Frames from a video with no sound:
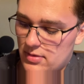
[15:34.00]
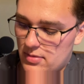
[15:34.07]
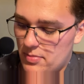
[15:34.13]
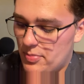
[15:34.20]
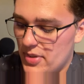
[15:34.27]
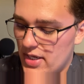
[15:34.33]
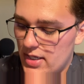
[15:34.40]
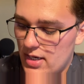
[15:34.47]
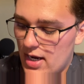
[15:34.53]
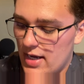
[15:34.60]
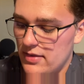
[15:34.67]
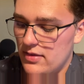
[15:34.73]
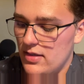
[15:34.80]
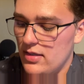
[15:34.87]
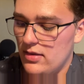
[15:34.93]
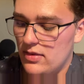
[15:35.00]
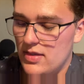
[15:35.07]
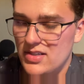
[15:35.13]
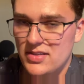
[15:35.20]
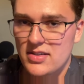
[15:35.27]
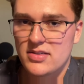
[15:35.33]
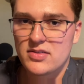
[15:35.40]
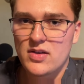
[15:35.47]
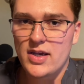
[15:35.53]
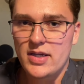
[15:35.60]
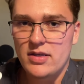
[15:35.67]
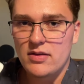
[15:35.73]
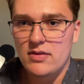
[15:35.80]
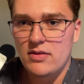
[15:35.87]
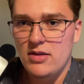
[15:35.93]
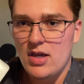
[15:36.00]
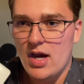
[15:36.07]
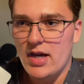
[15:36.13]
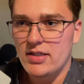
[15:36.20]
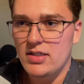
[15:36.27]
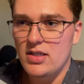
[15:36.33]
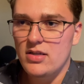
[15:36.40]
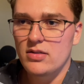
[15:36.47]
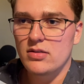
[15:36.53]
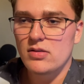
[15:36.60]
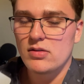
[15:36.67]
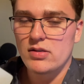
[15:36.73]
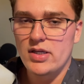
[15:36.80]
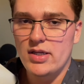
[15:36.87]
But I think this is like the ideal